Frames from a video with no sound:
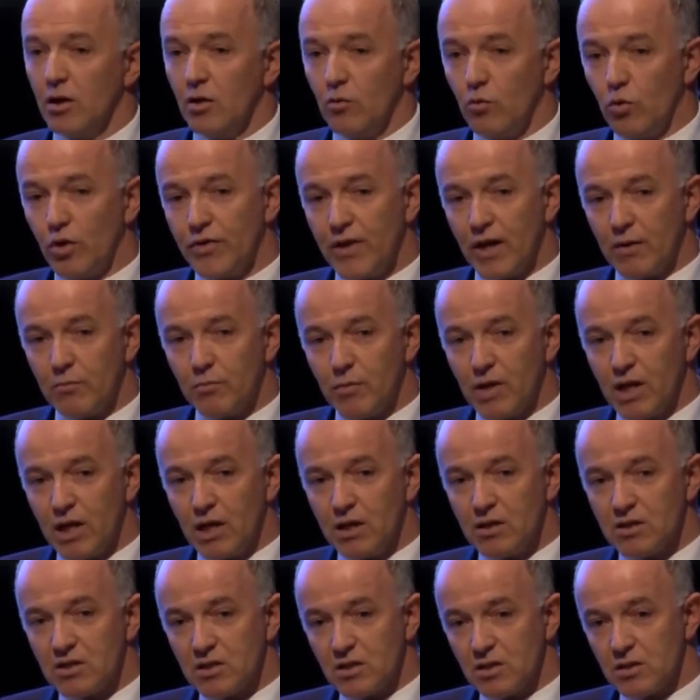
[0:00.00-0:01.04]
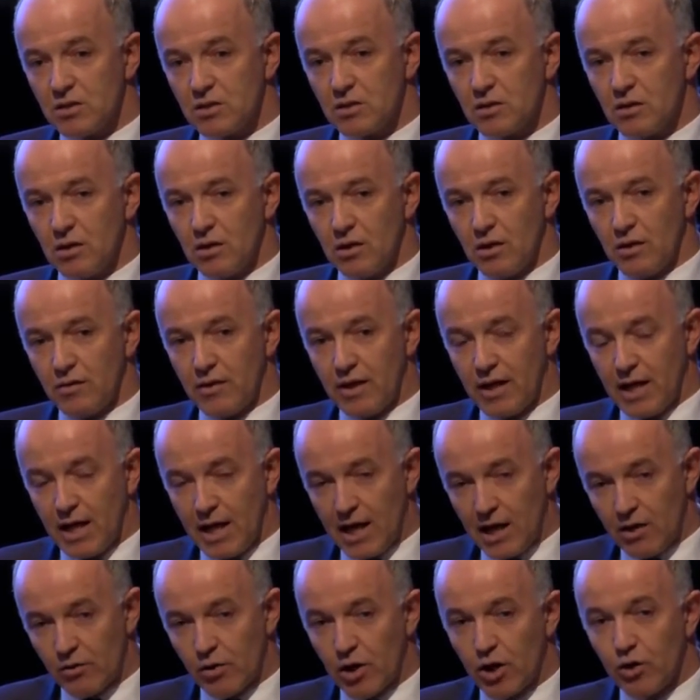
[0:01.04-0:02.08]
What that means is that
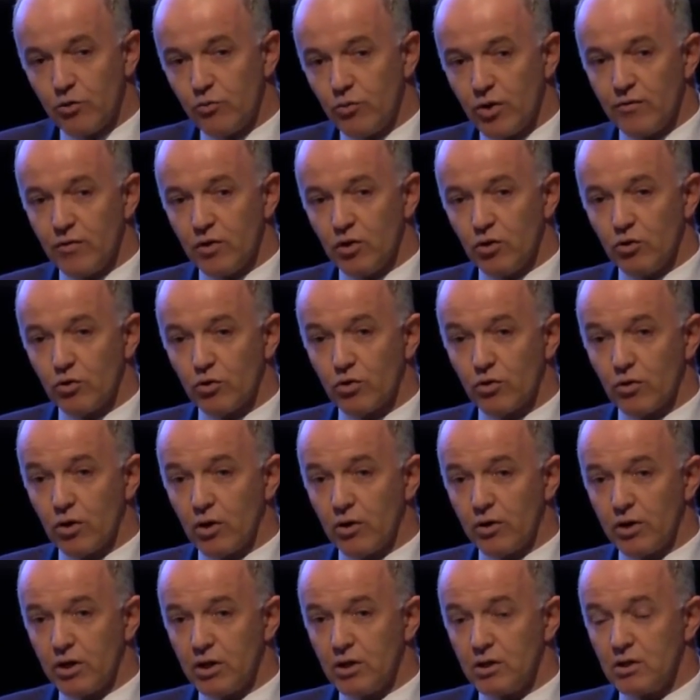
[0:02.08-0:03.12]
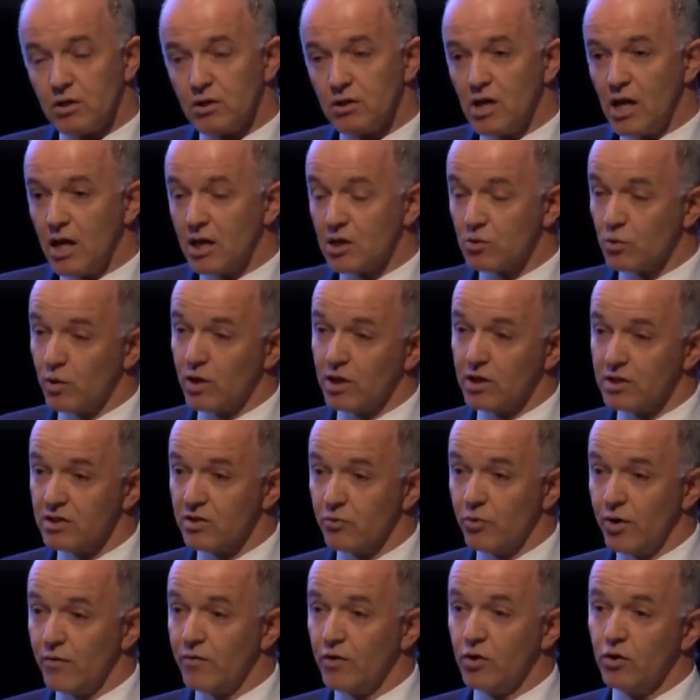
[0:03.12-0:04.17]
our own revenue authorities, as well as the
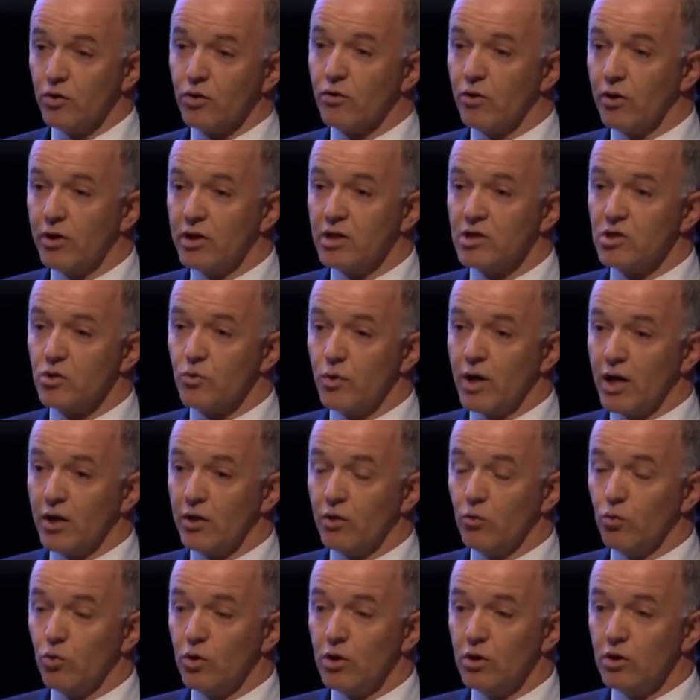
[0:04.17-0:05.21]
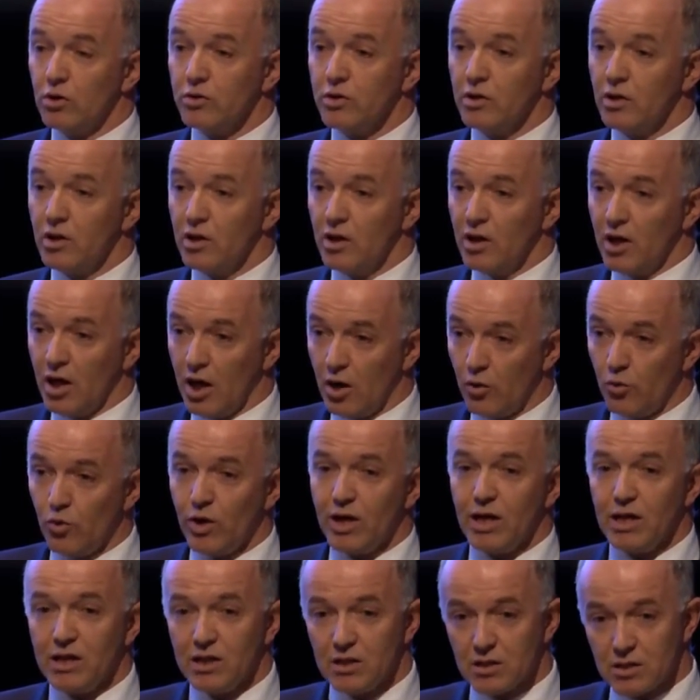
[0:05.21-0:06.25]
revenue authorities around the world, are
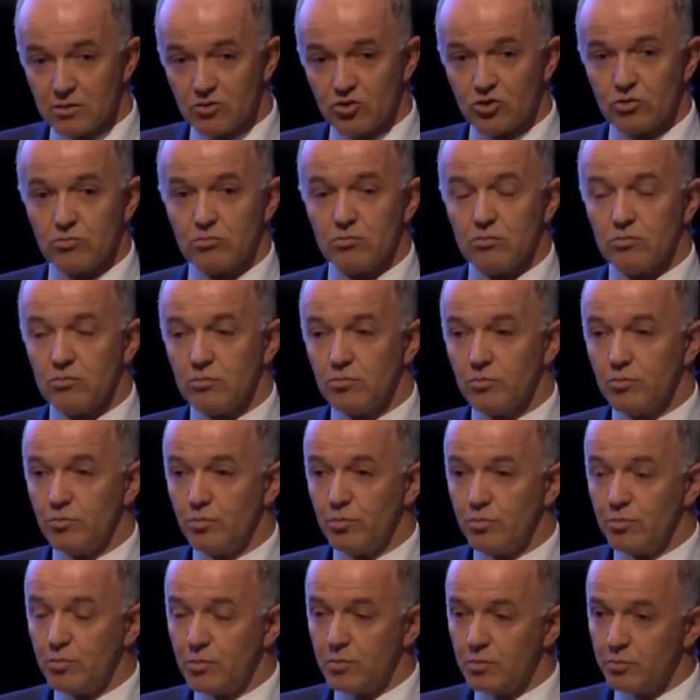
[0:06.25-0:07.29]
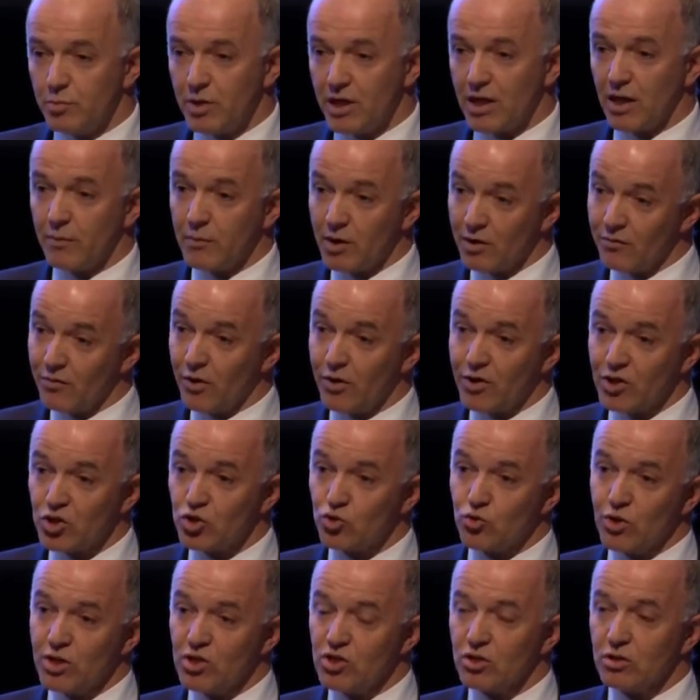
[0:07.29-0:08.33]
really becoming very
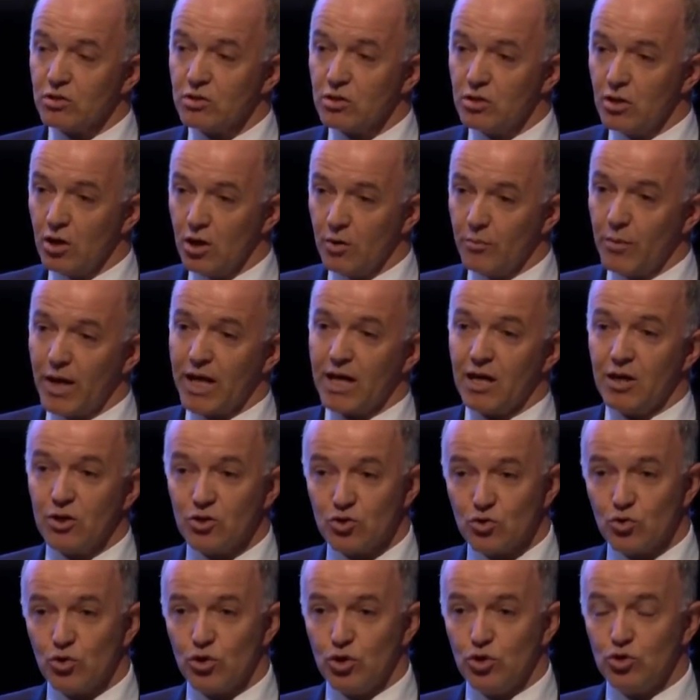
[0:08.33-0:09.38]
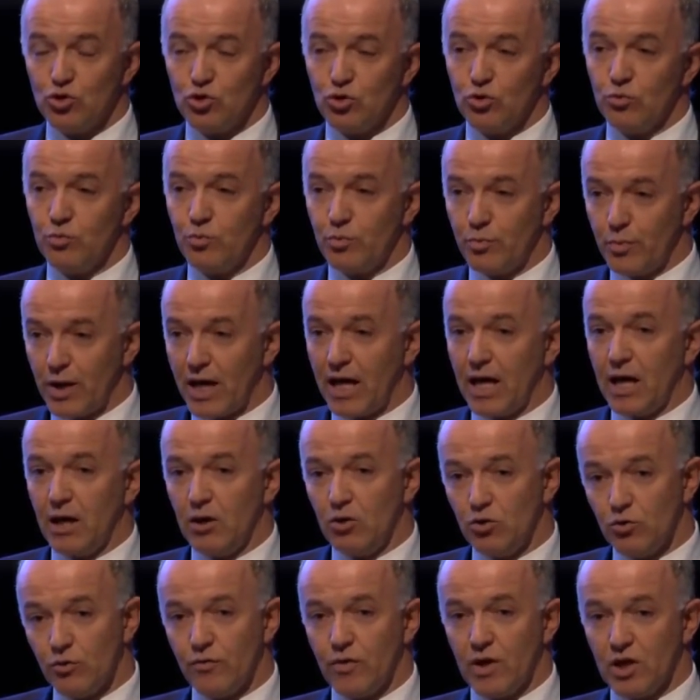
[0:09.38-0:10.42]
stringent on making sure you do pay
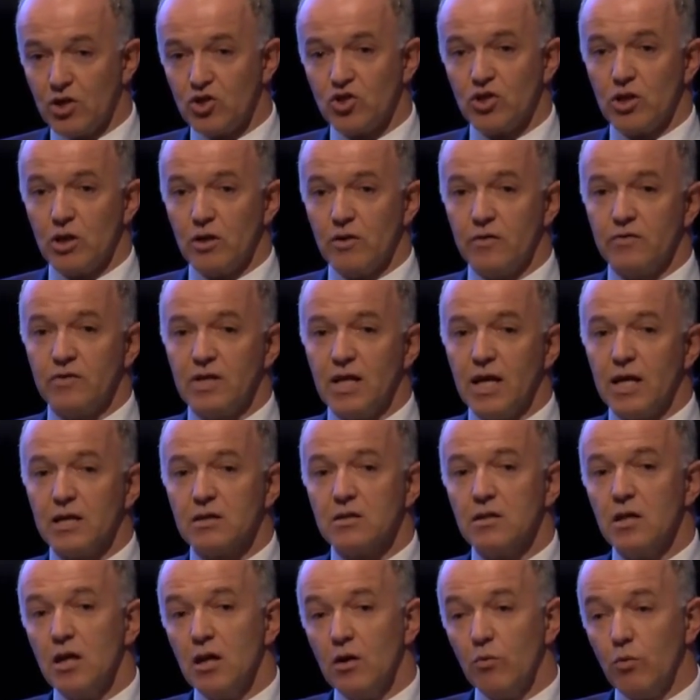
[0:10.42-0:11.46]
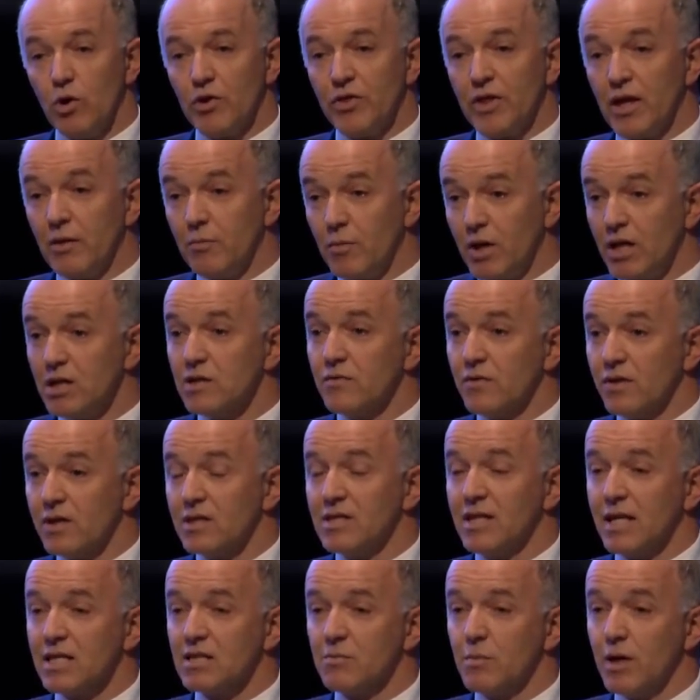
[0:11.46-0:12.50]
your fair share of tax. What that means for the
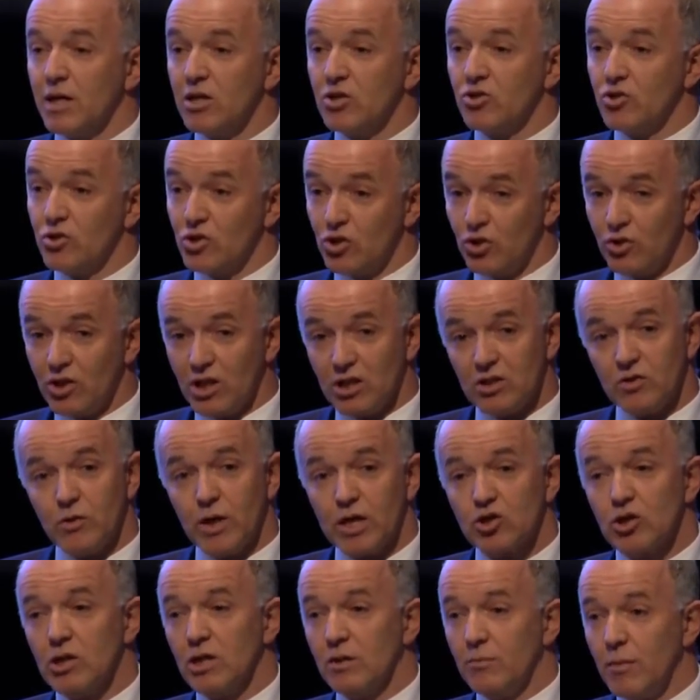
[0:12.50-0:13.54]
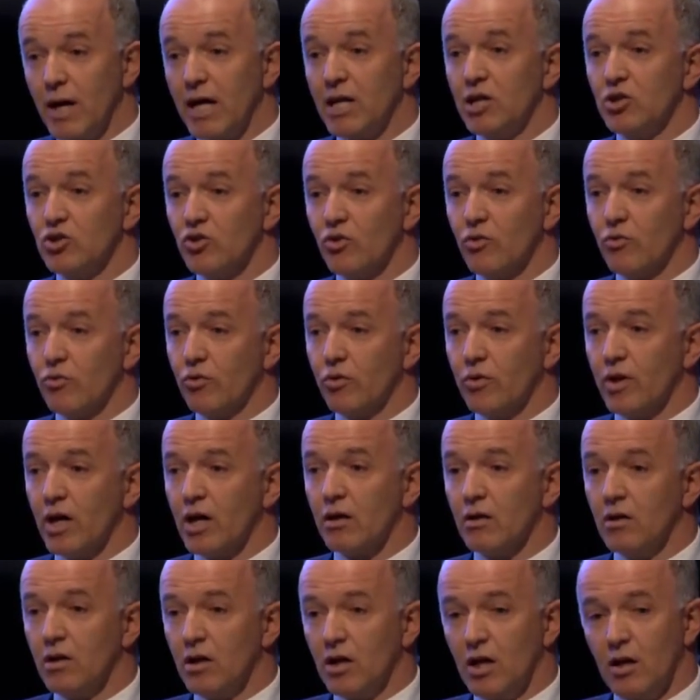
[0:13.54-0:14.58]
tax managers, you need to actually manage through that.
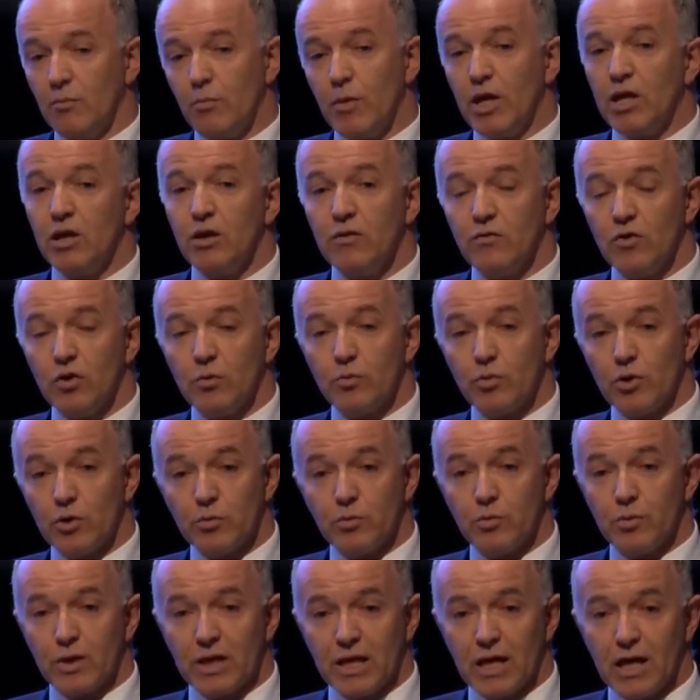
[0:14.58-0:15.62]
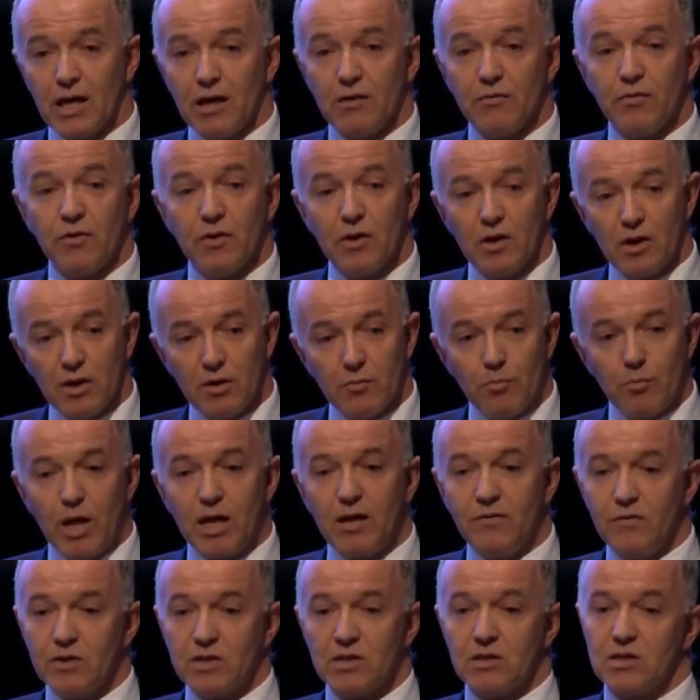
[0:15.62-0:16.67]
Many of you probably have
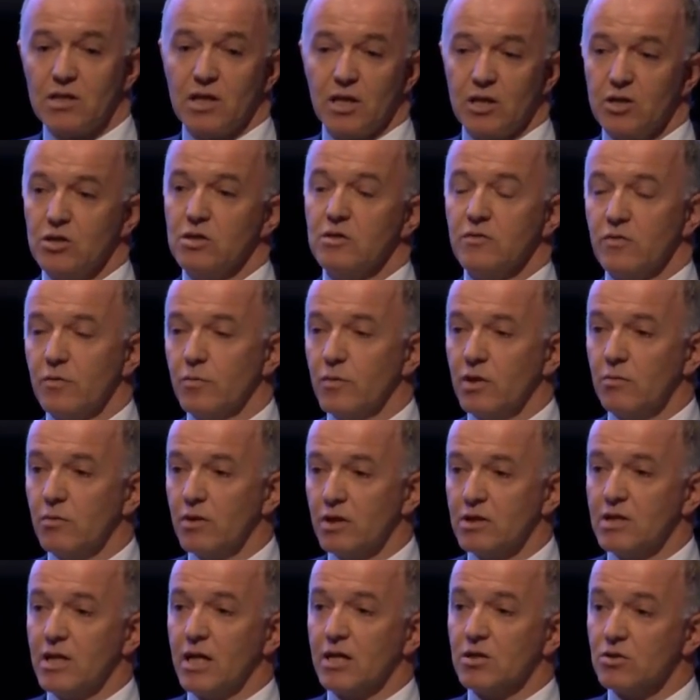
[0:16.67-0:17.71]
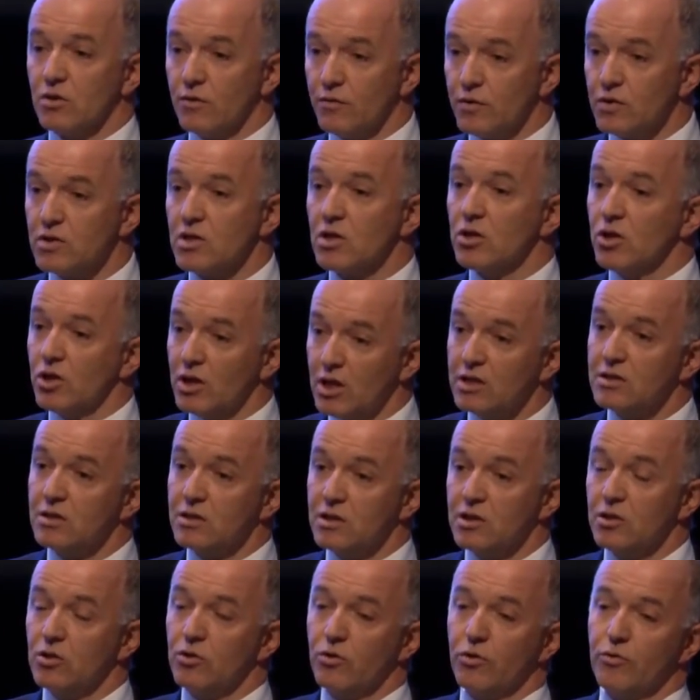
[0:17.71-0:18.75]
many visitations from the tax office and you need to
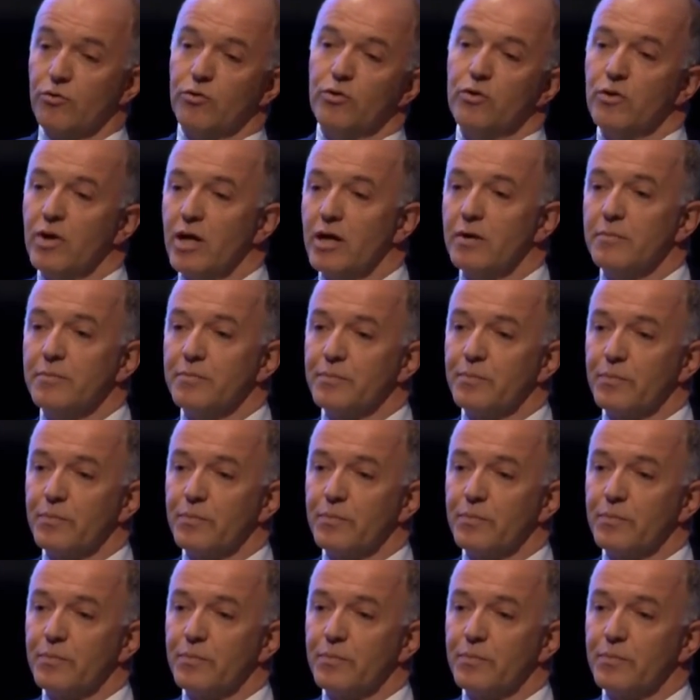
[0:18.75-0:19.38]
deal through that.